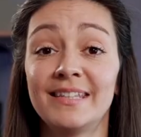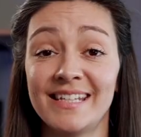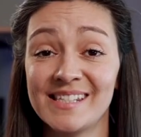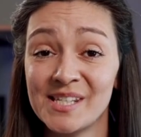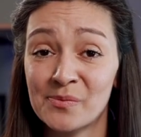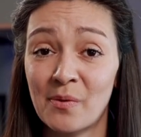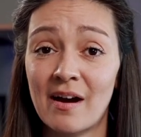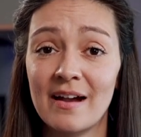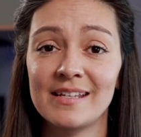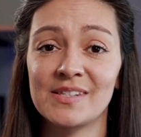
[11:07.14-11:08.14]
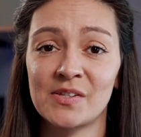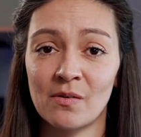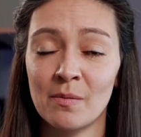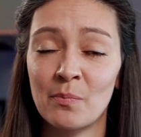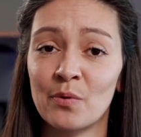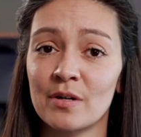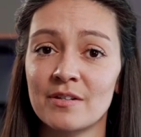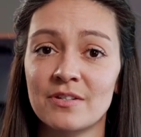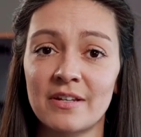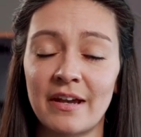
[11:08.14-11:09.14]
This is why it's so
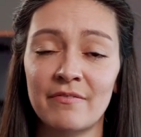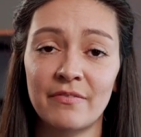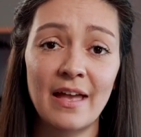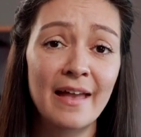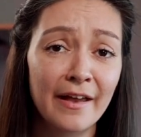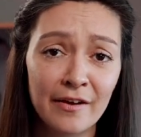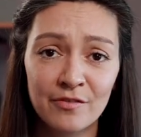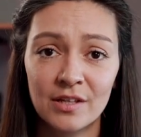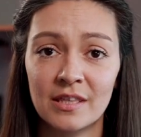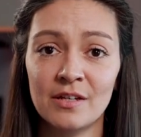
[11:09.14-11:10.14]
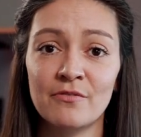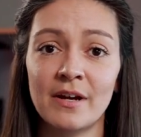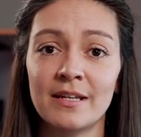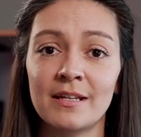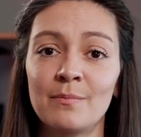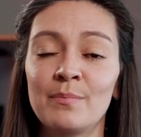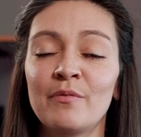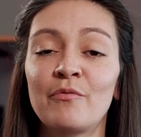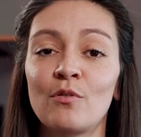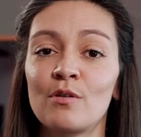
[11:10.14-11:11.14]
important to have everything ready
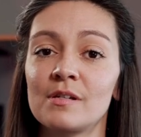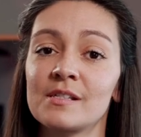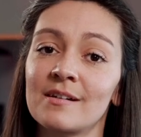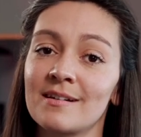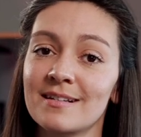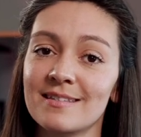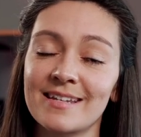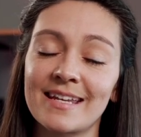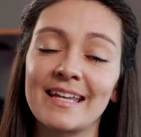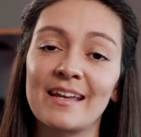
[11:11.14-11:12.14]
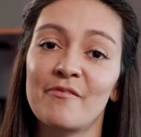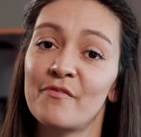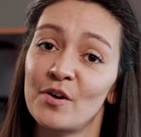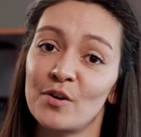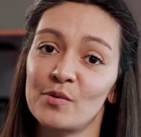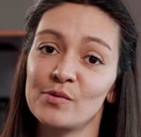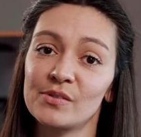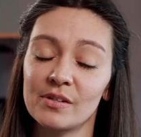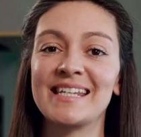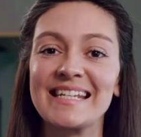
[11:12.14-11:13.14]
before start taking
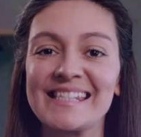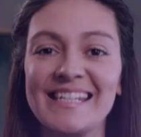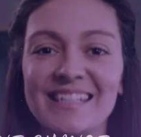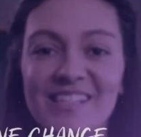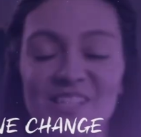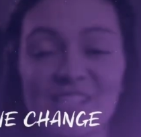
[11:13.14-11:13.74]
photos. 16.